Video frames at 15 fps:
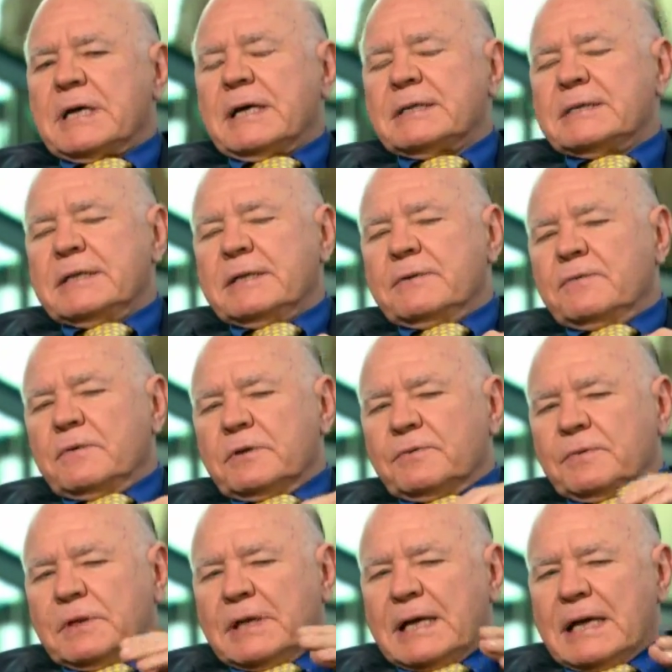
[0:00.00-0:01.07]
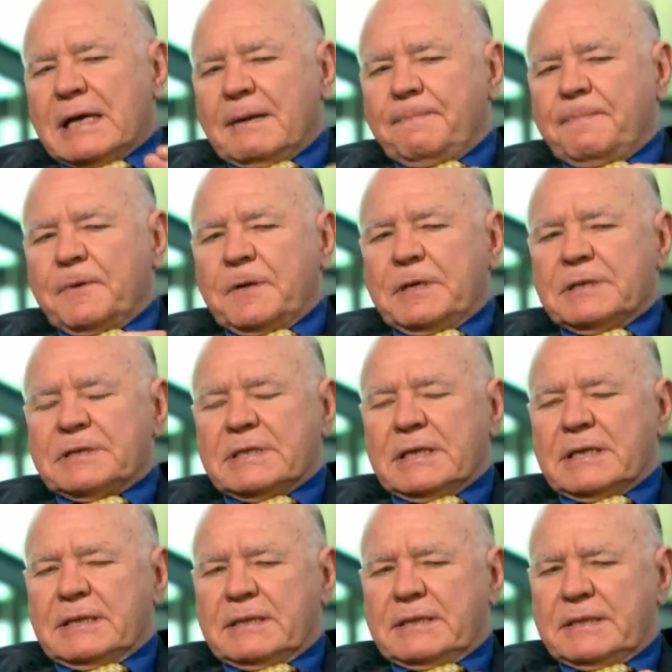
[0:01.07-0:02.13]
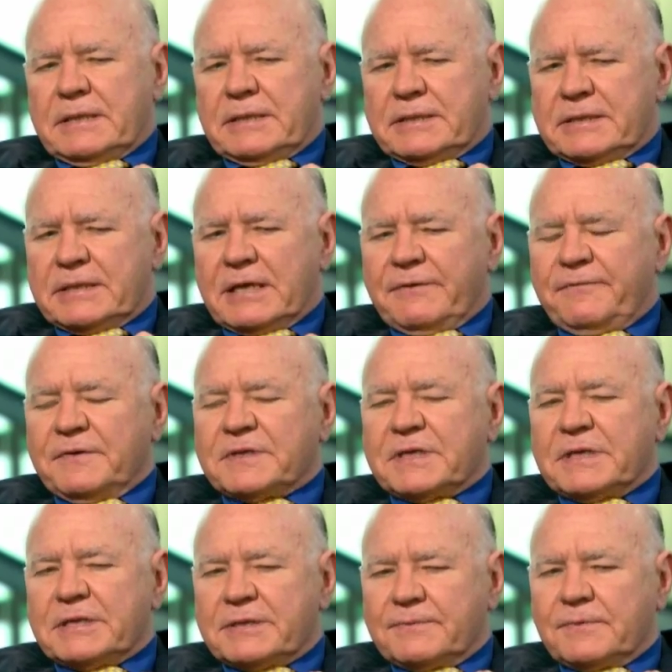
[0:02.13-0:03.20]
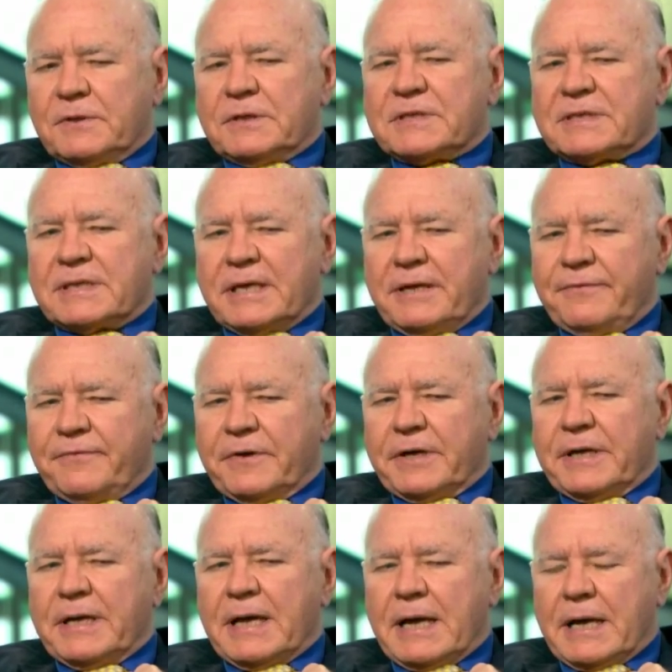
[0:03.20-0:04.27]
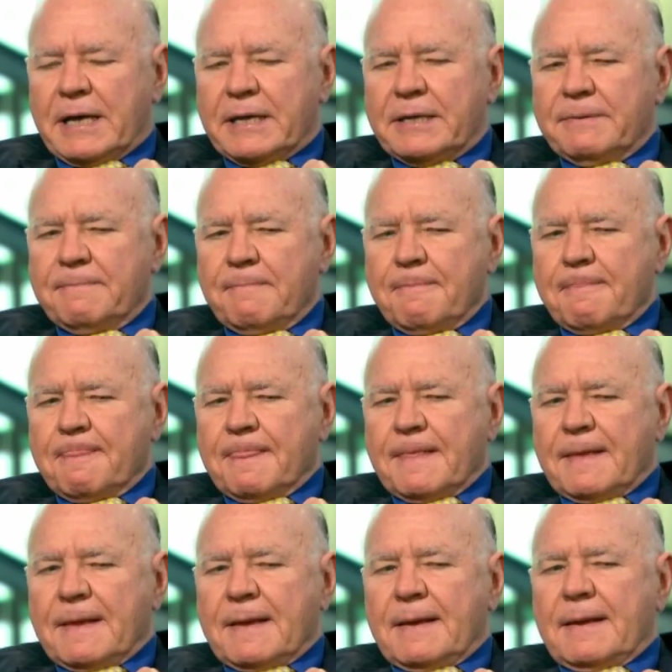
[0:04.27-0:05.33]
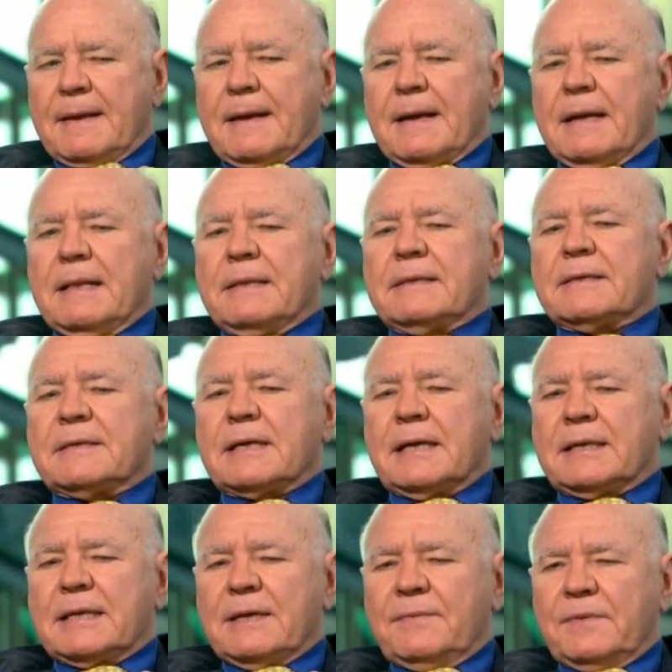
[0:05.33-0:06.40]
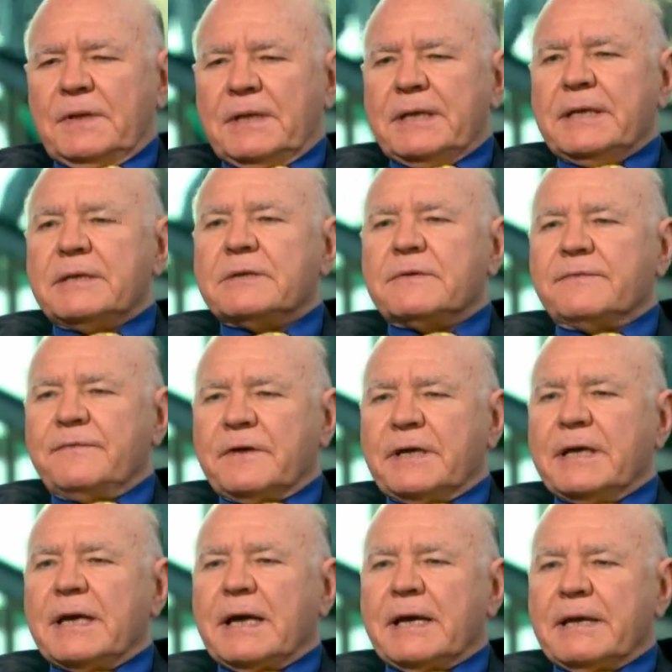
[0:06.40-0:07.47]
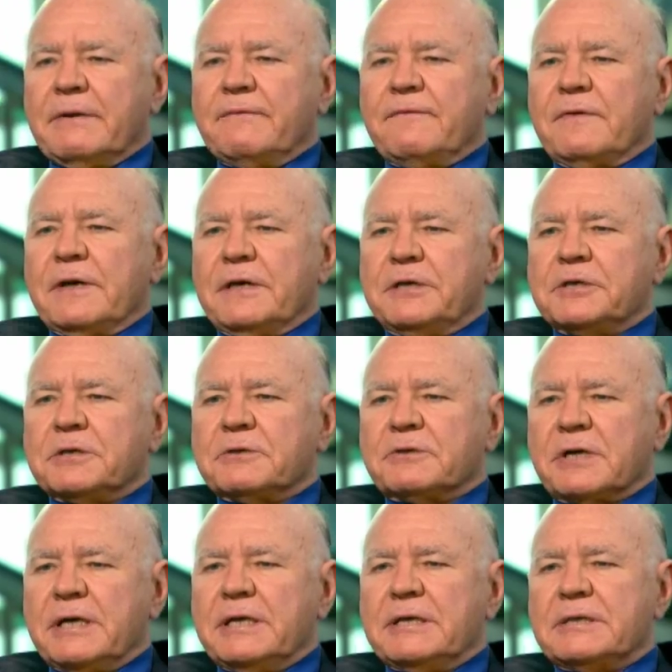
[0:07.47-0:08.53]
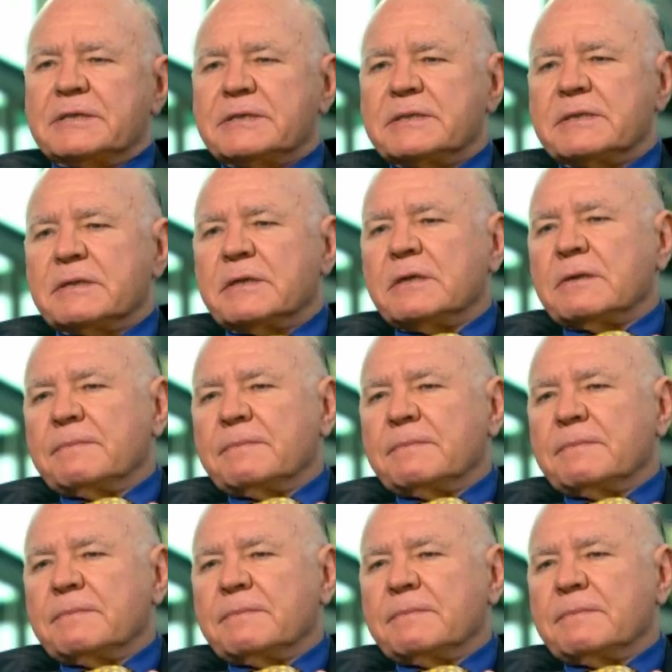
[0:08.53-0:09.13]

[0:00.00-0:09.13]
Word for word: I think what will happen is that these deficits will stay very high and that they will lead to very high inflation rates.